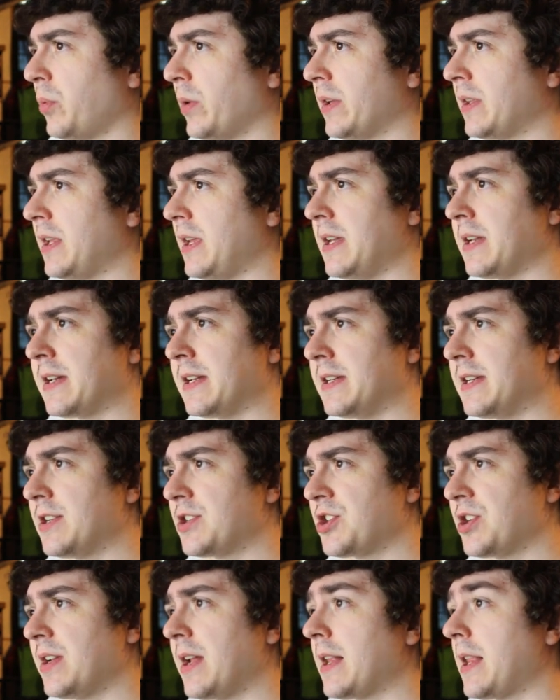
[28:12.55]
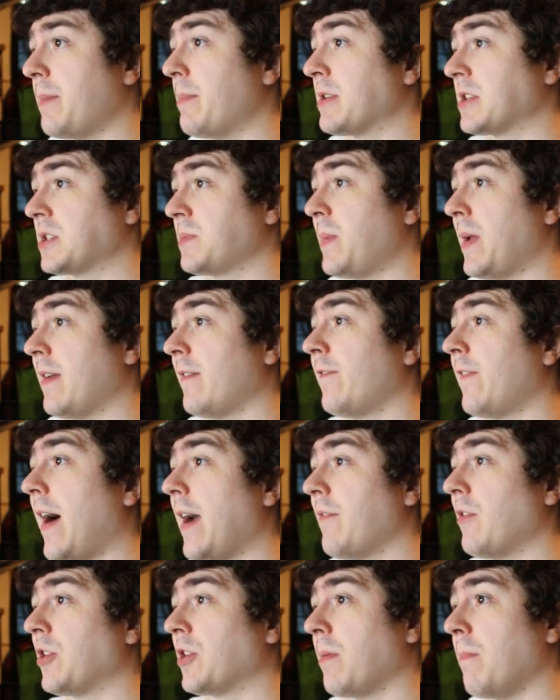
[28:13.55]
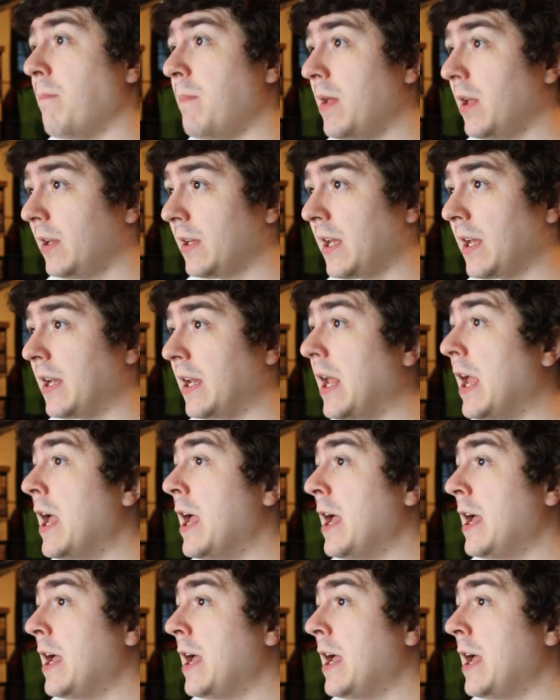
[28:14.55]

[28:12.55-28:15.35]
with the condition that they must spend 500 million